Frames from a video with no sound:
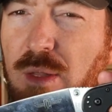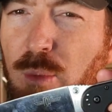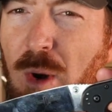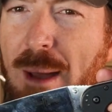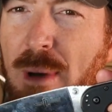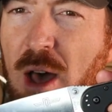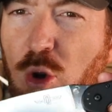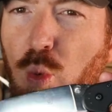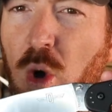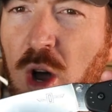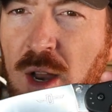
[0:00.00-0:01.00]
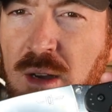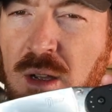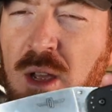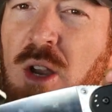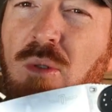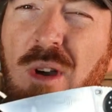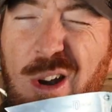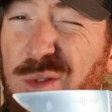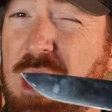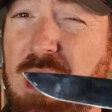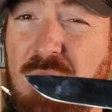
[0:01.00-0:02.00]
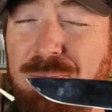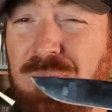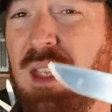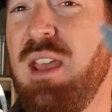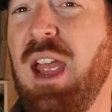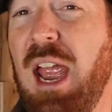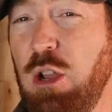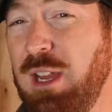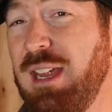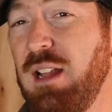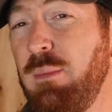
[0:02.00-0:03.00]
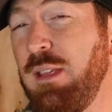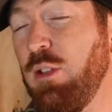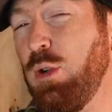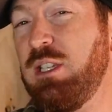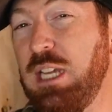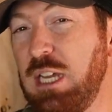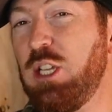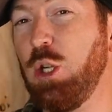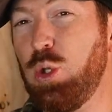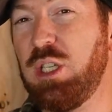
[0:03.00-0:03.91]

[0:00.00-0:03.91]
the Brat Model 1 right over here. And you can get them either with D2